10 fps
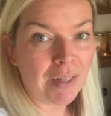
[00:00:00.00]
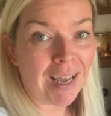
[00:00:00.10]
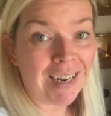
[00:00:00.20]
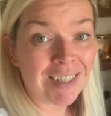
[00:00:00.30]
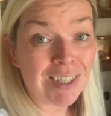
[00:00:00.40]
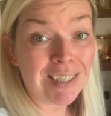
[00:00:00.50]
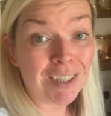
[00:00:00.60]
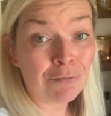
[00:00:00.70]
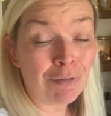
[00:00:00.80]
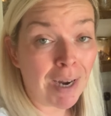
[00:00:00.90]
that I actually
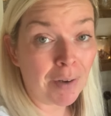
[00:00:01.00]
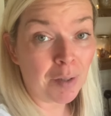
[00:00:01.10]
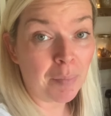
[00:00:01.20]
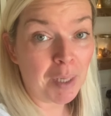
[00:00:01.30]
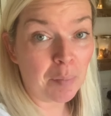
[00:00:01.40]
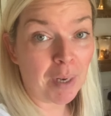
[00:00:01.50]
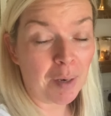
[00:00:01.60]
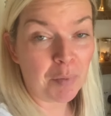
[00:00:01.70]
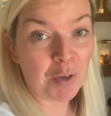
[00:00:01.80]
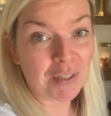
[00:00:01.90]
didn't write on the meal
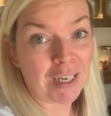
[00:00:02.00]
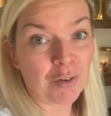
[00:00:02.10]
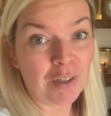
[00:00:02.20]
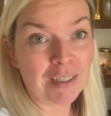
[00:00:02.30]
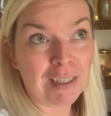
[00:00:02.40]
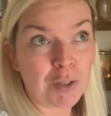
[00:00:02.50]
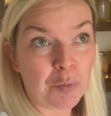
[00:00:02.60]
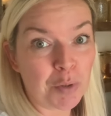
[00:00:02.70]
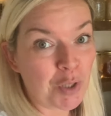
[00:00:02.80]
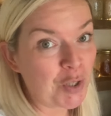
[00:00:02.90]
plan because I only did
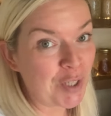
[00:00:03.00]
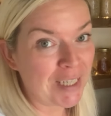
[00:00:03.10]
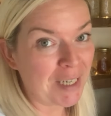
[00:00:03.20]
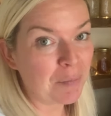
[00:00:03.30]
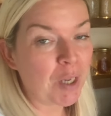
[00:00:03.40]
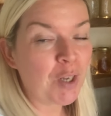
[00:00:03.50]
up to Sunday.